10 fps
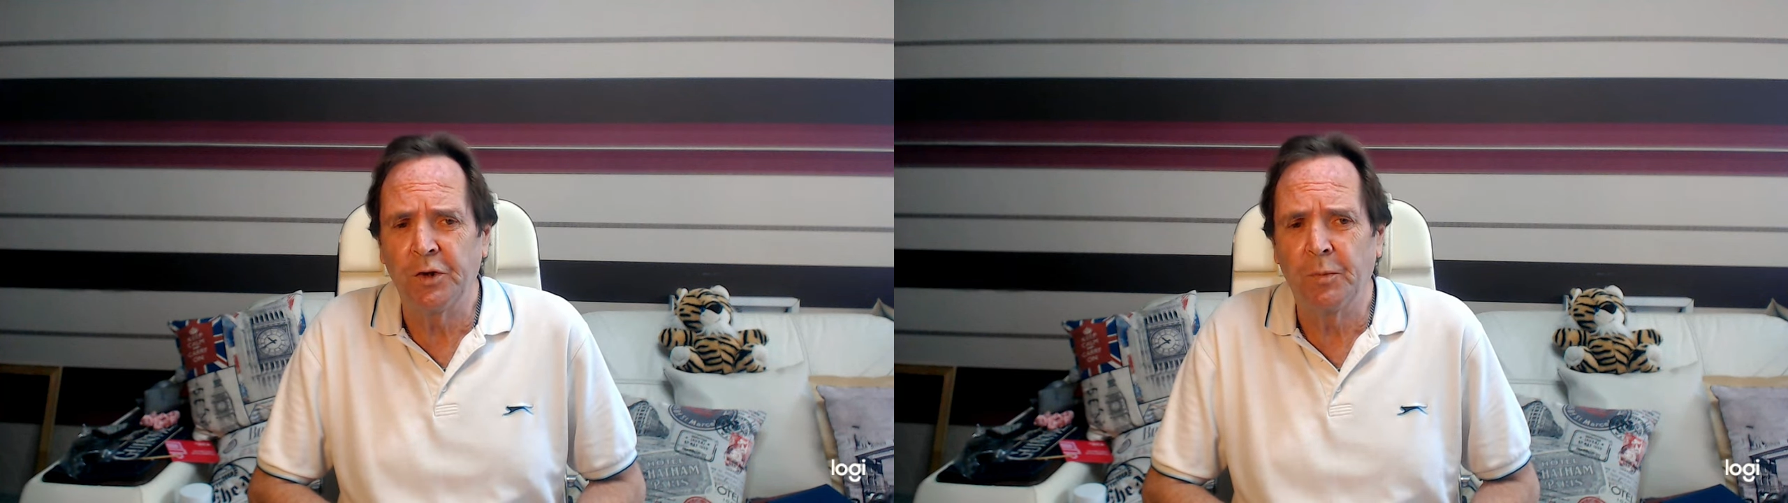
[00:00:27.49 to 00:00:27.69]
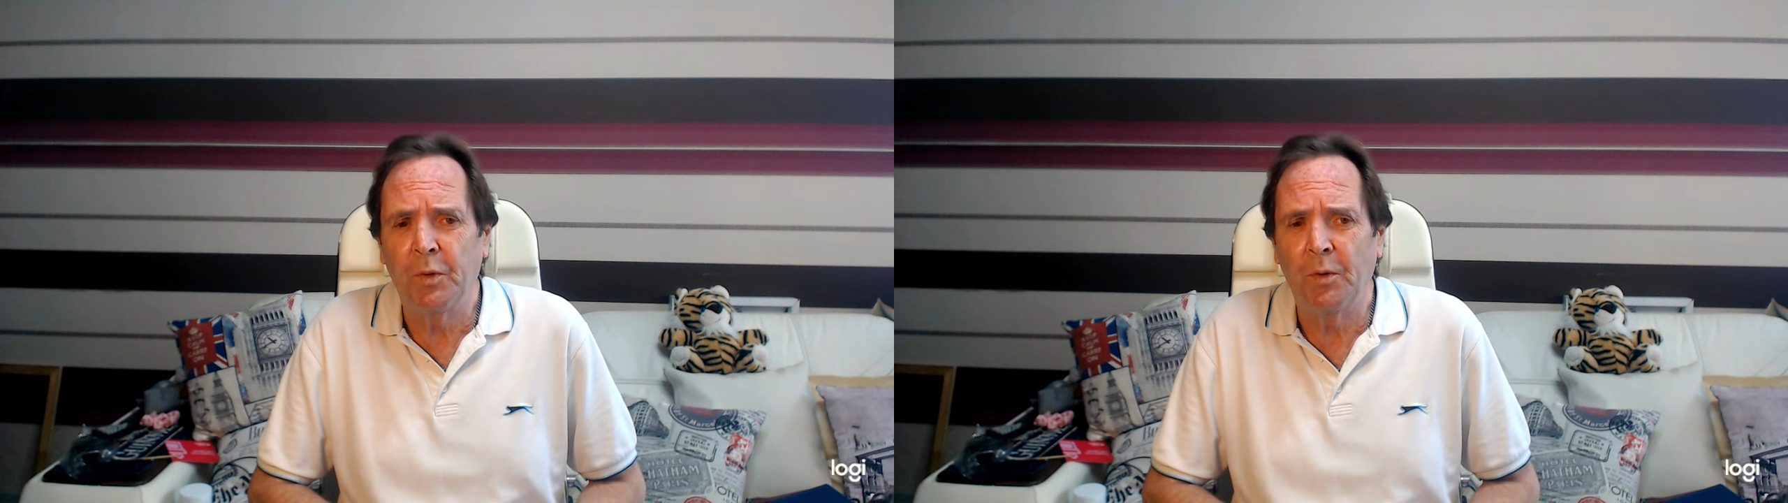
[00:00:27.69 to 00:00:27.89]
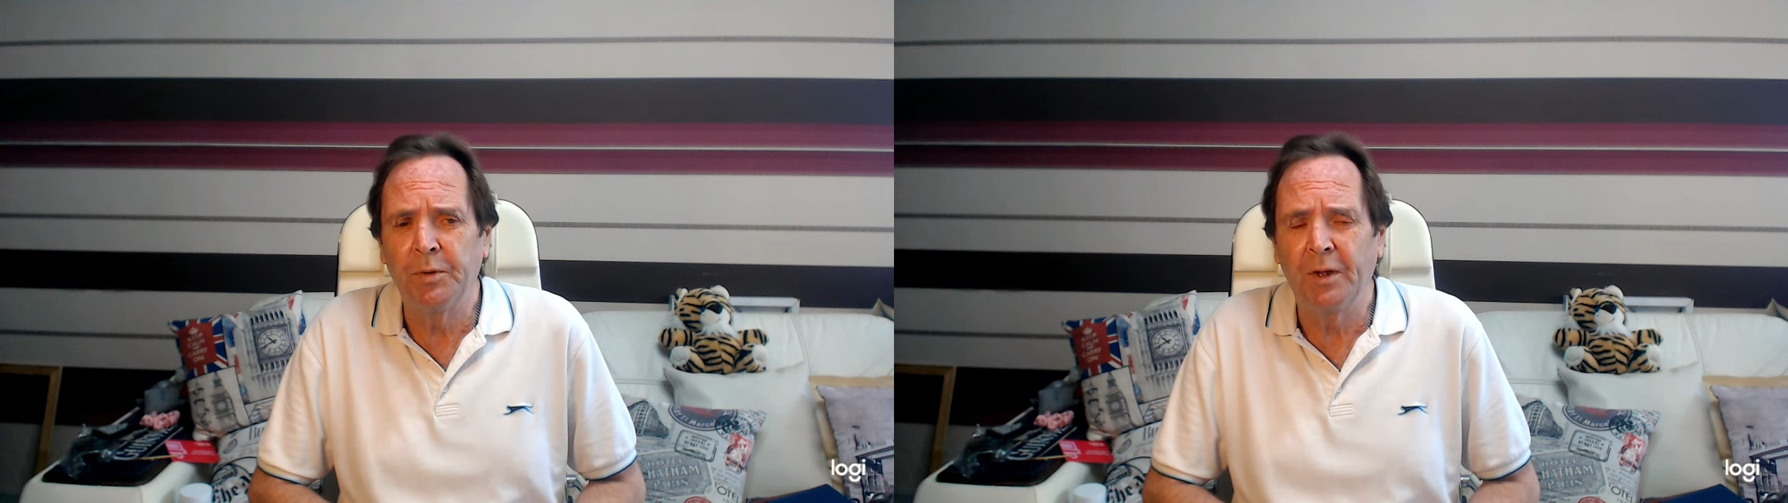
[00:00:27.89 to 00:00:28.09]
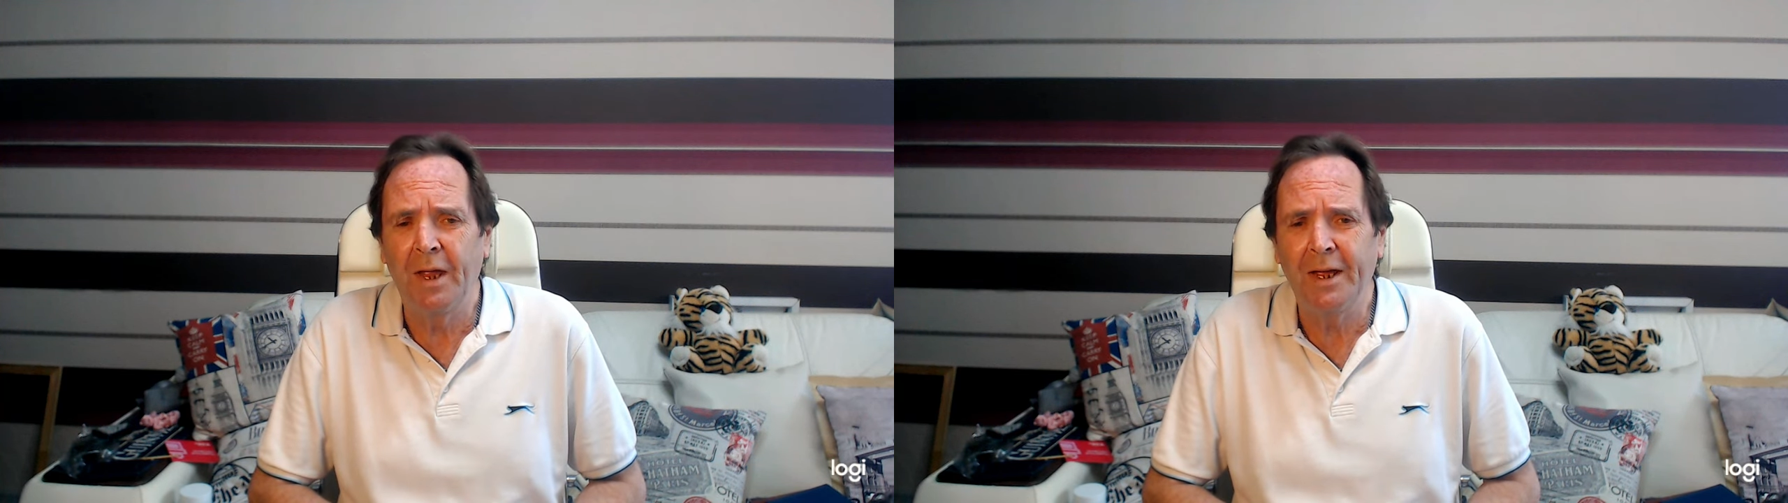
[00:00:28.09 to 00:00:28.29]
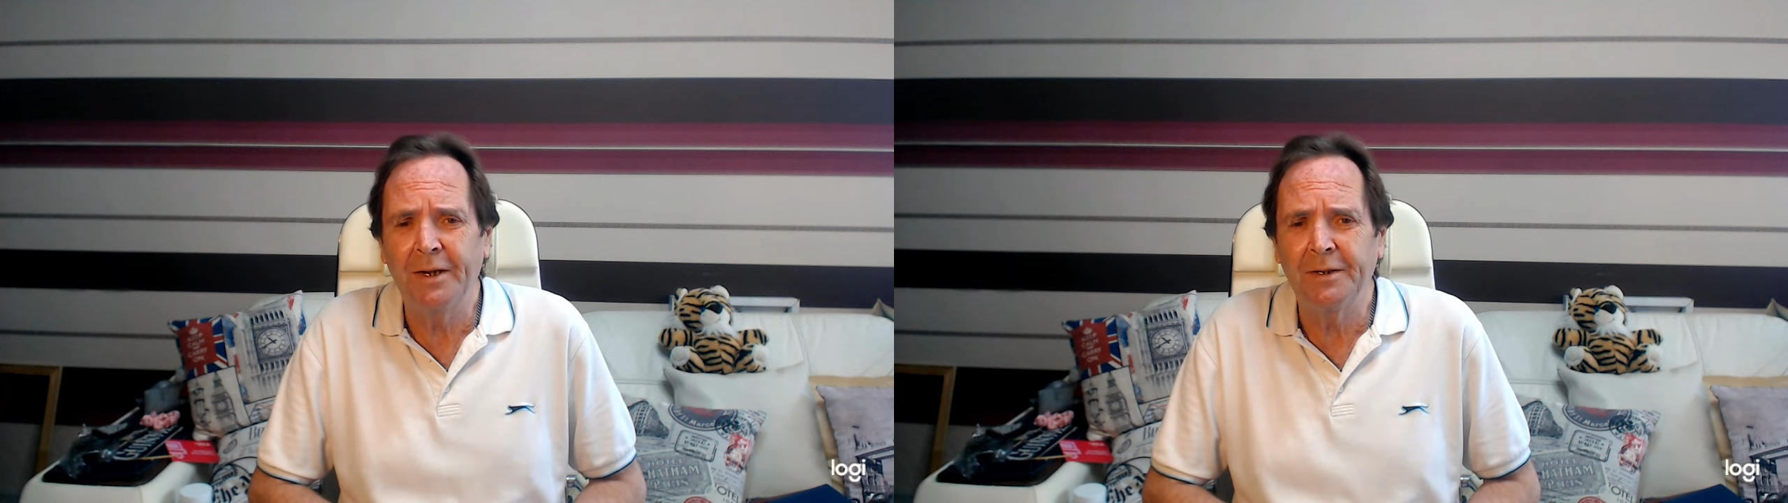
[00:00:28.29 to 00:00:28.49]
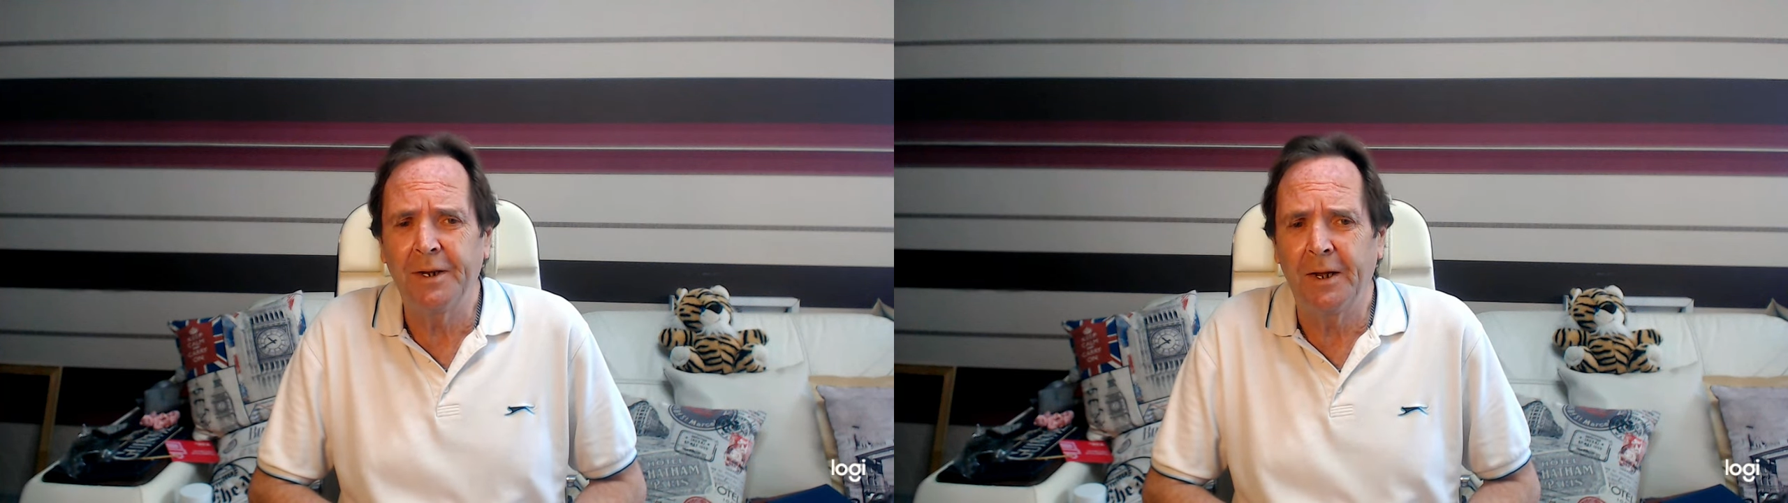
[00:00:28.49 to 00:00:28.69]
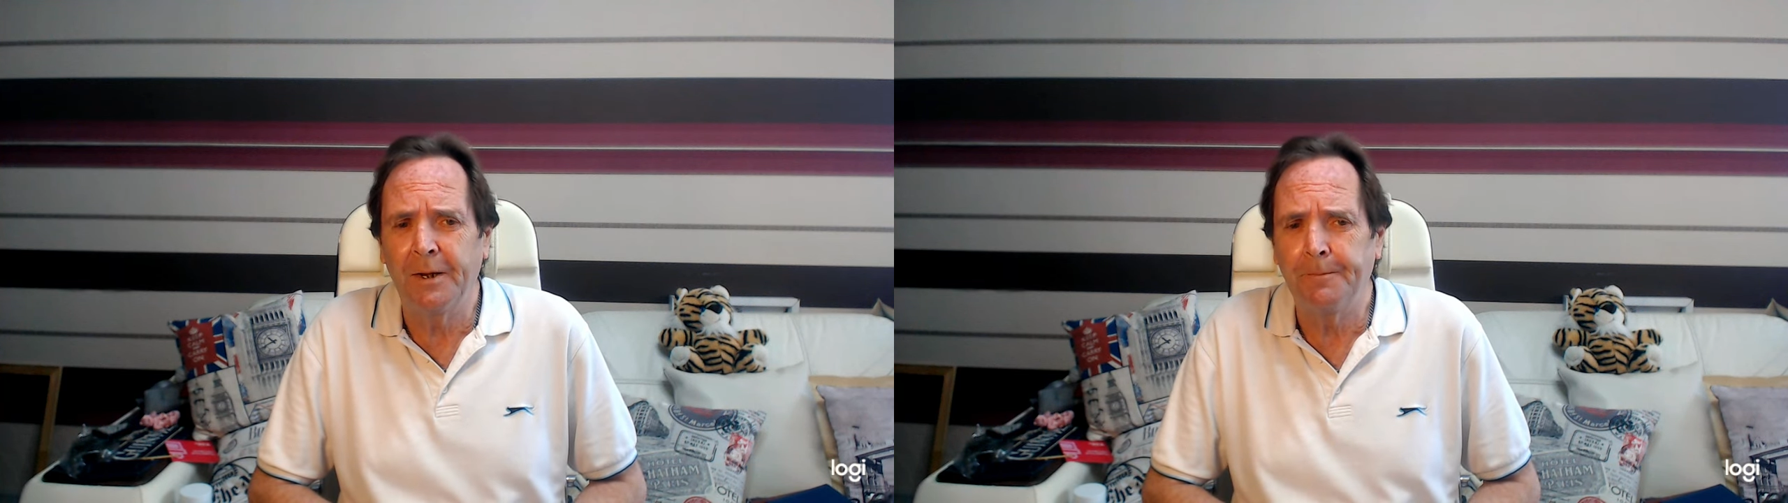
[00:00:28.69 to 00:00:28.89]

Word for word: in popularity.